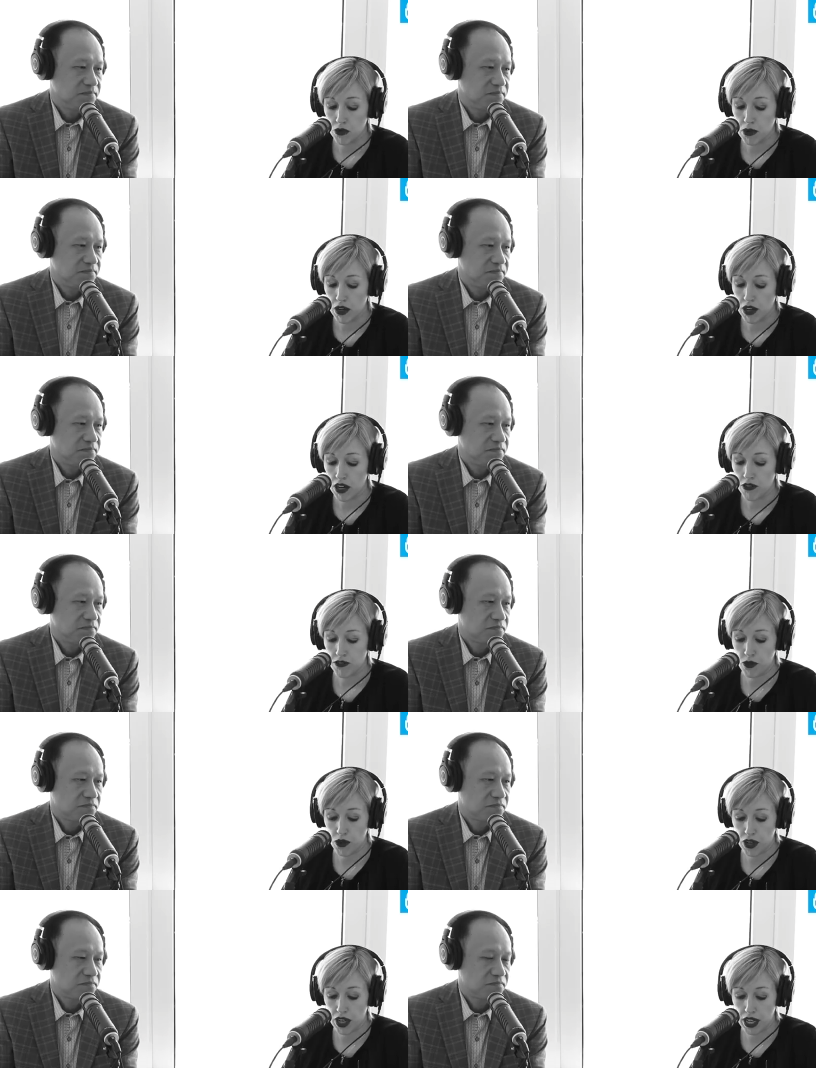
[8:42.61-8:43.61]
Speaker 1: you about how
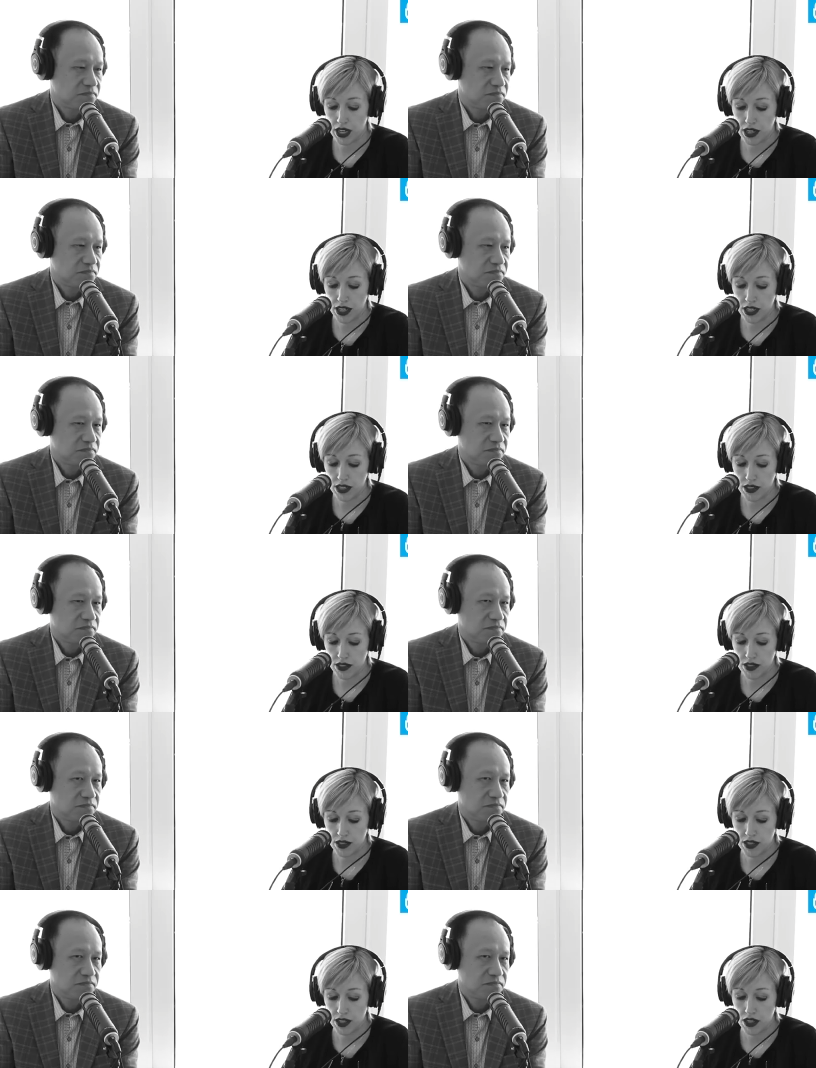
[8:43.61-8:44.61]
Fortinet
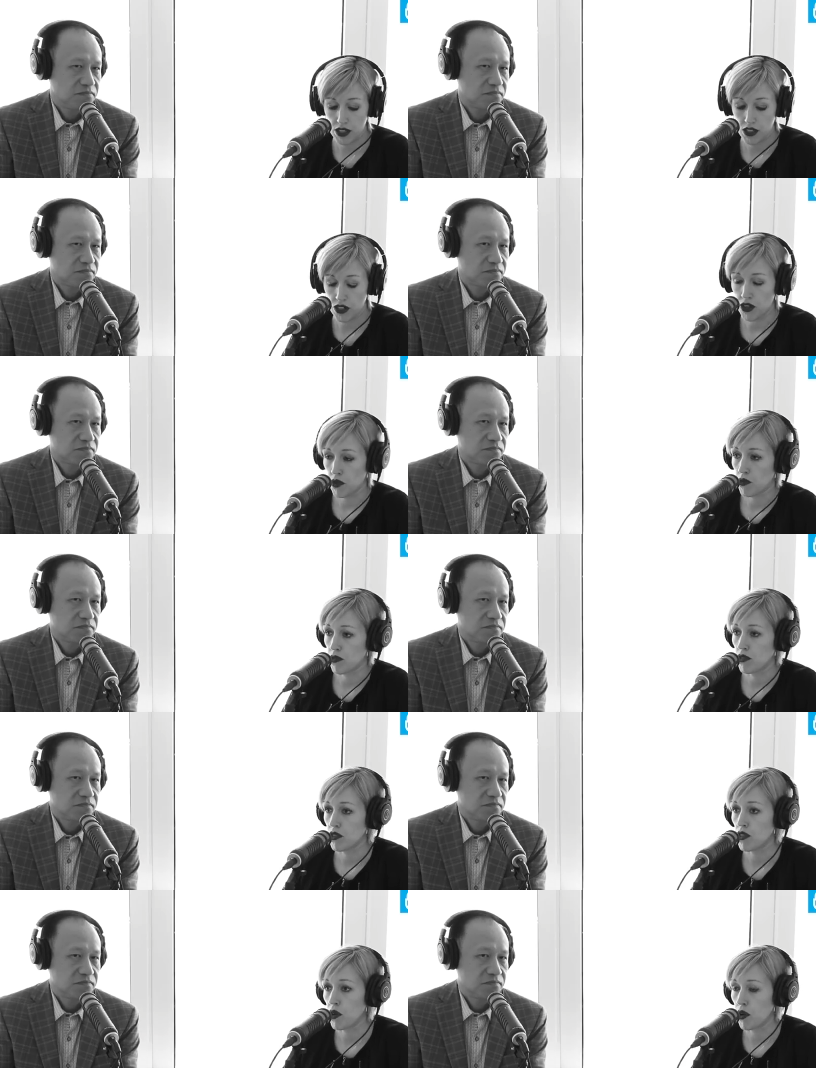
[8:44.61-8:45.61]
is, you know,
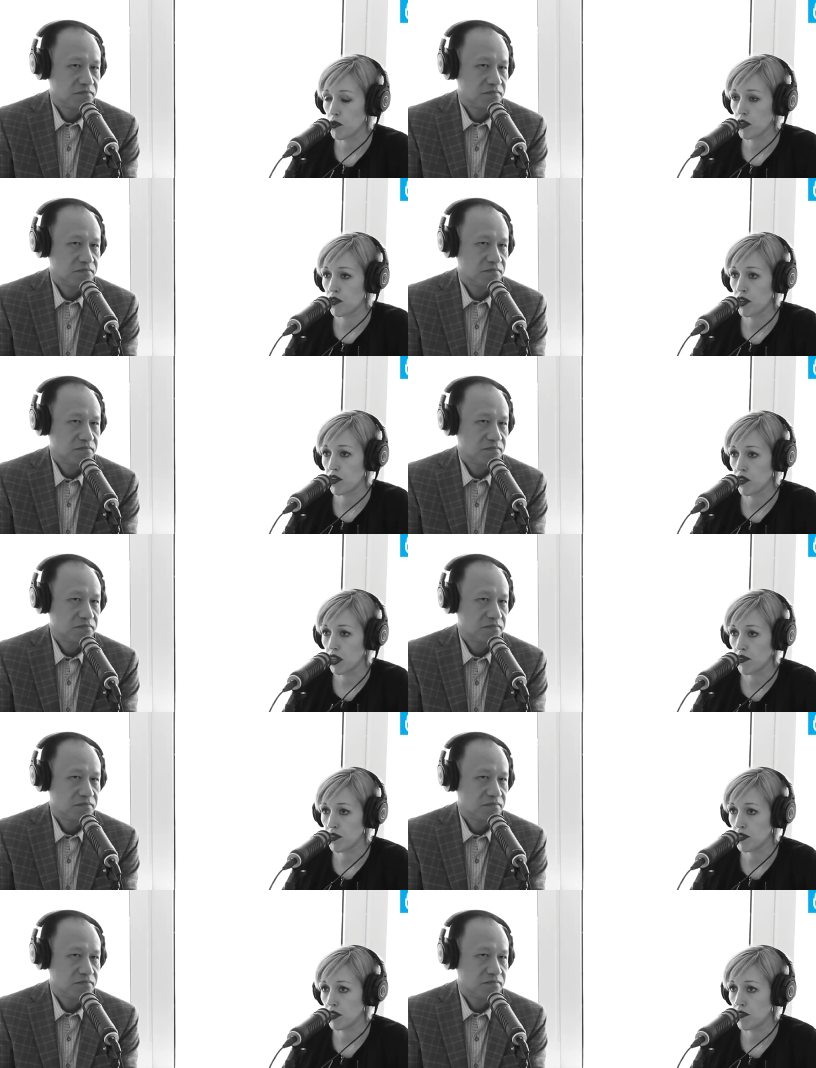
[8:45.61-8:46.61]
going with greater
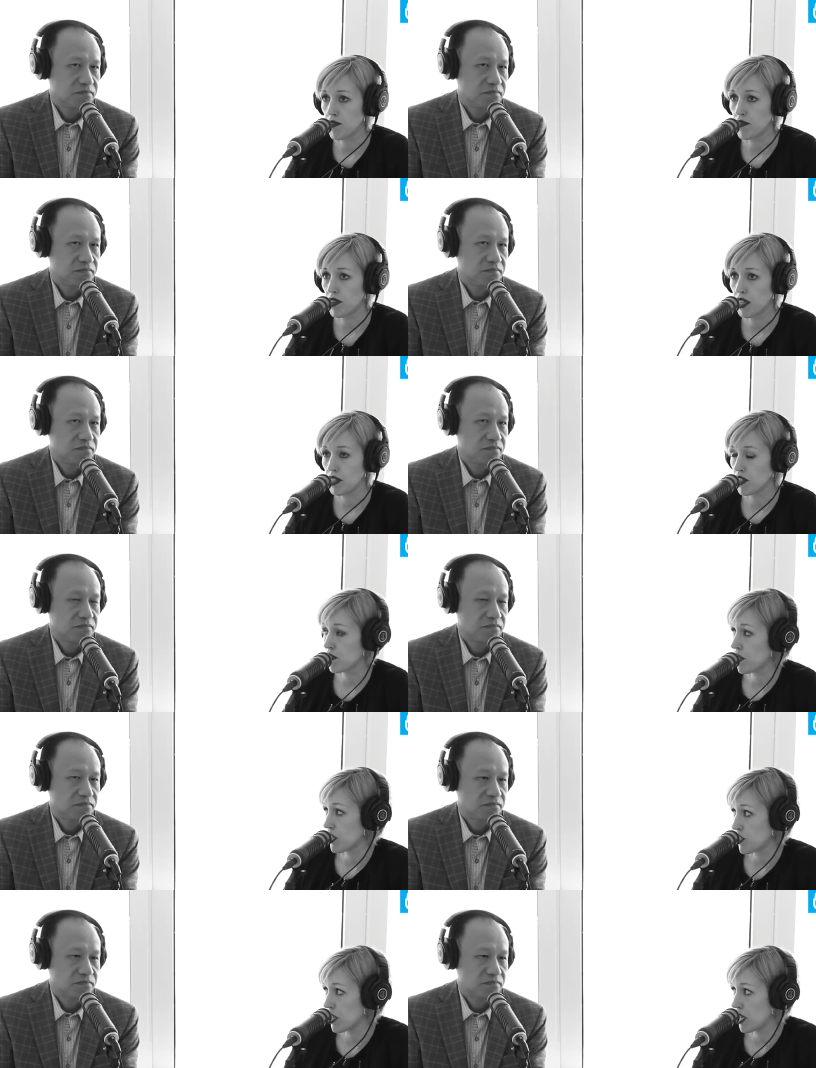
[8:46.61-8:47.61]
levels of
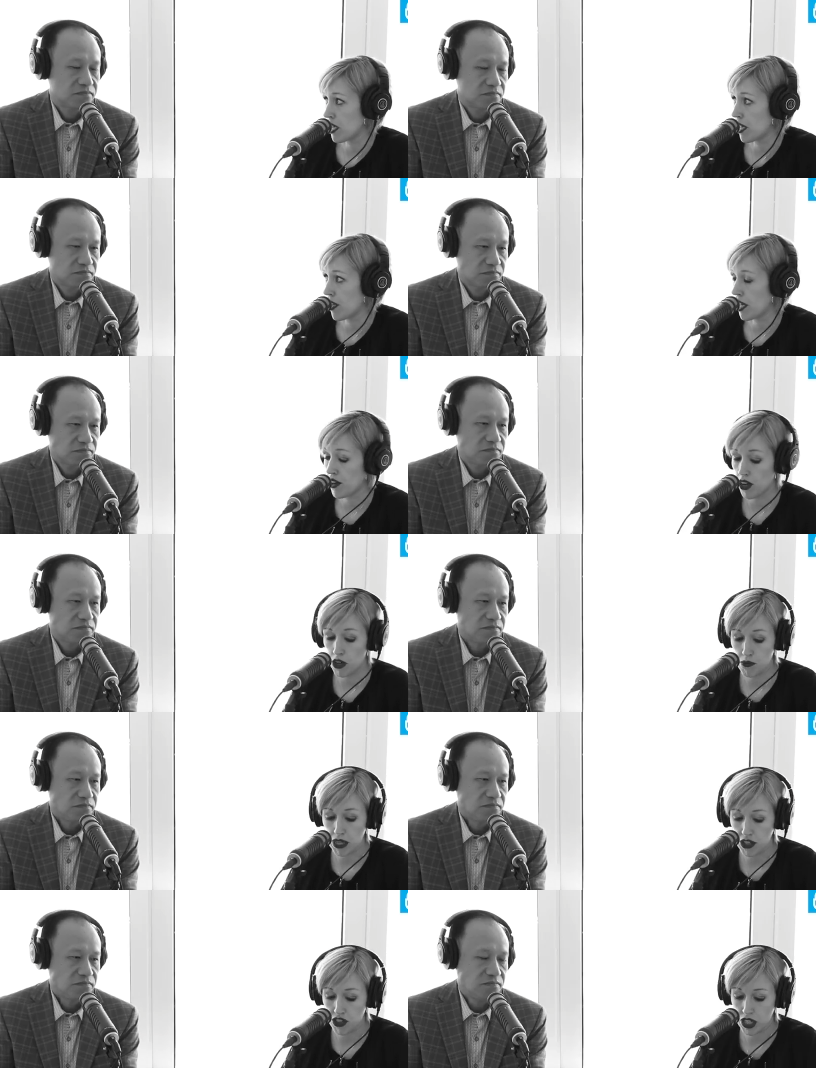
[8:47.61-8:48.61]
integration and
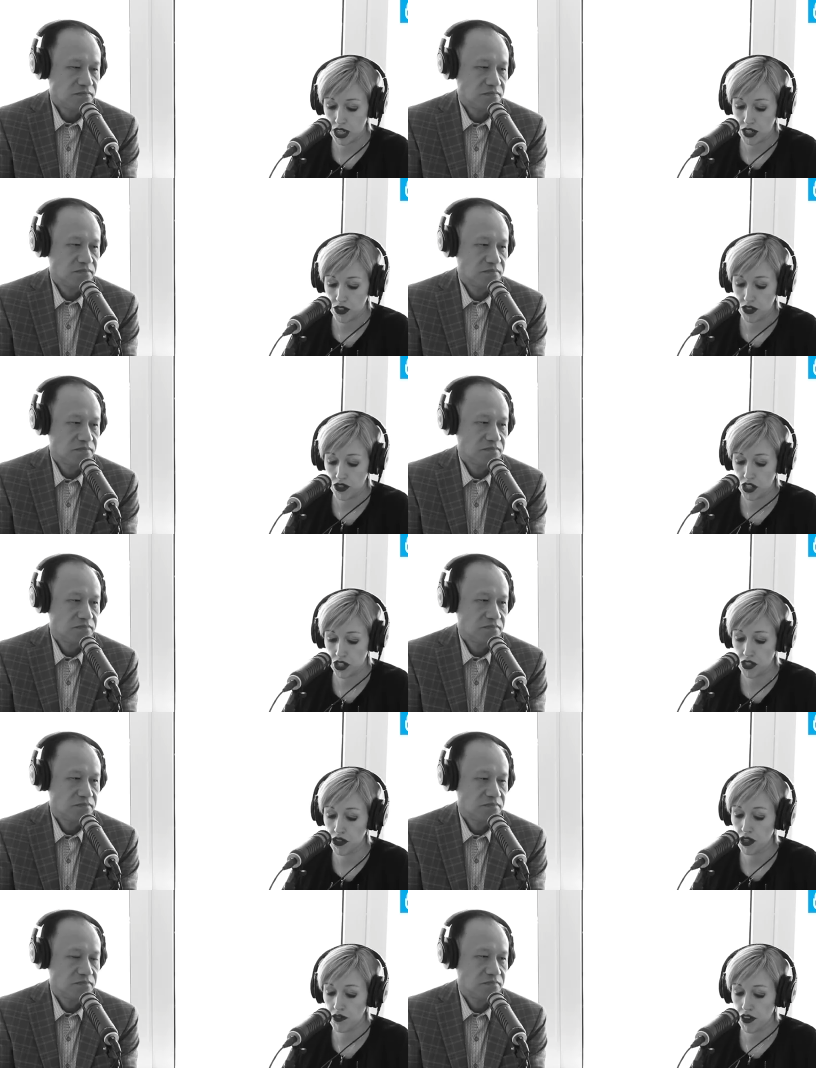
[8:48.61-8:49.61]
automation and
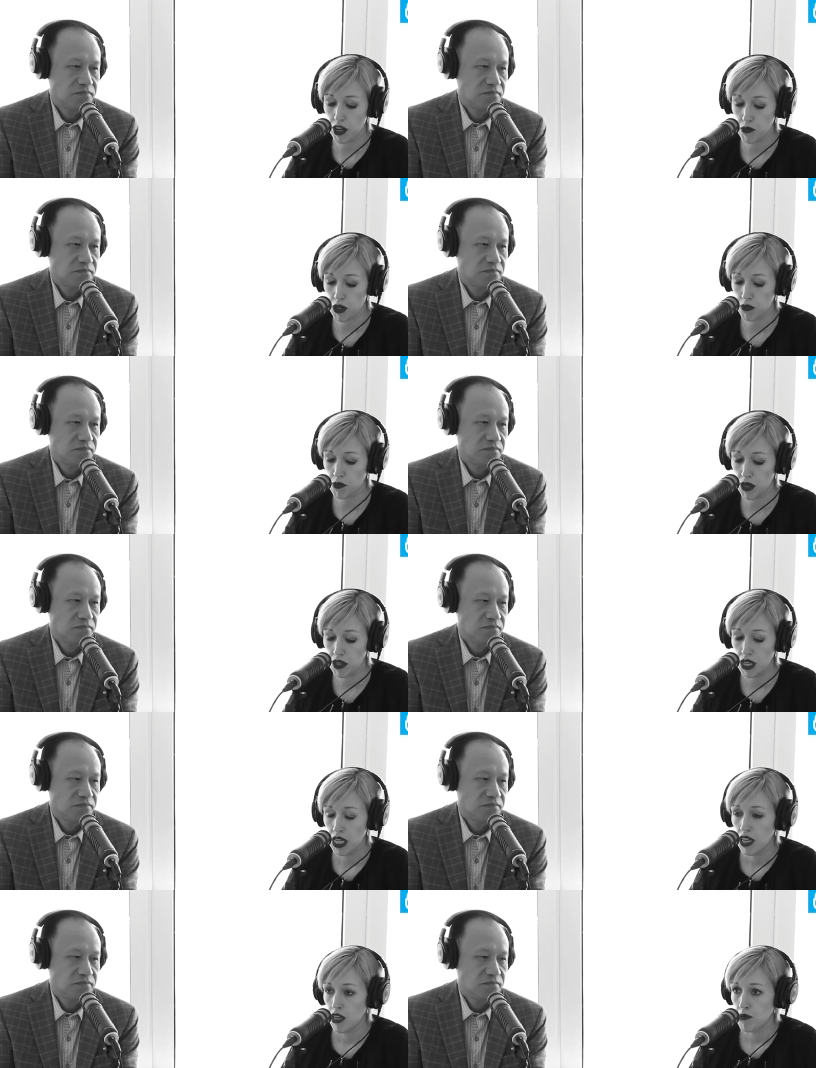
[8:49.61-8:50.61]
security fabric. But
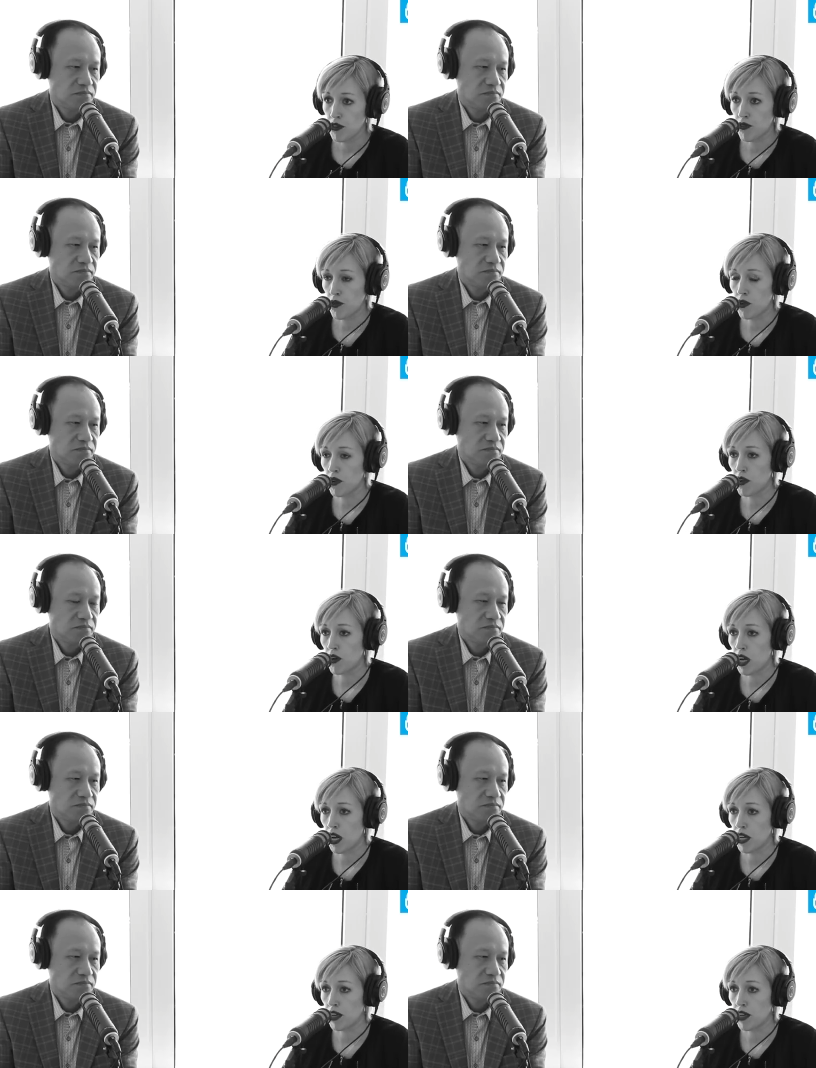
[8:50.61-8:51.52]
before